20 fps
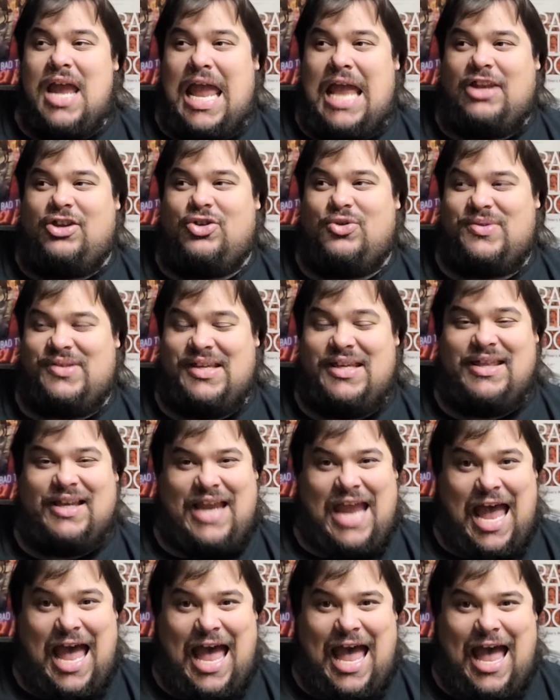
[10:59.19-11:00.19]
and you see the
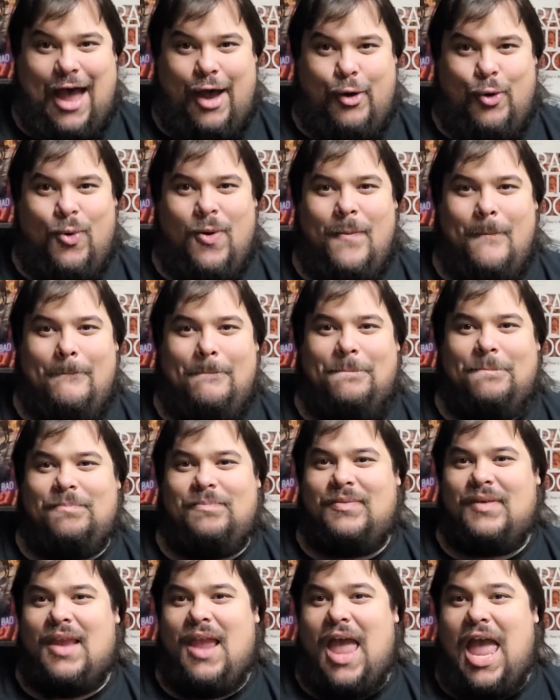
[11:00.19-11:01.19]
cow
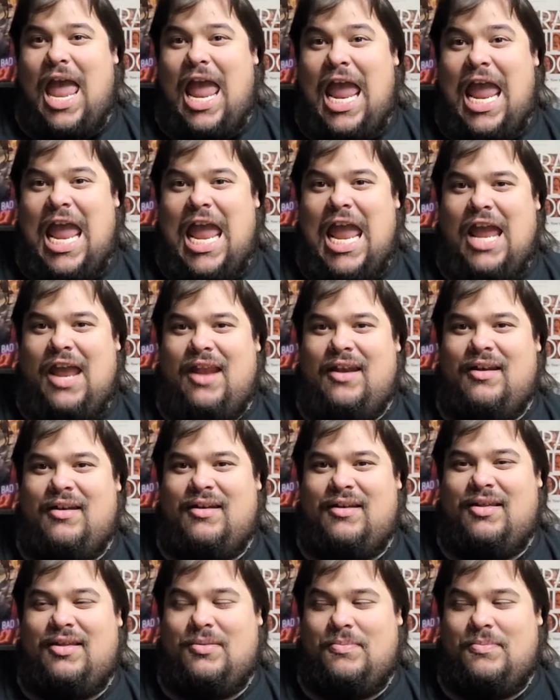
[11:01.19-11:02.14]
and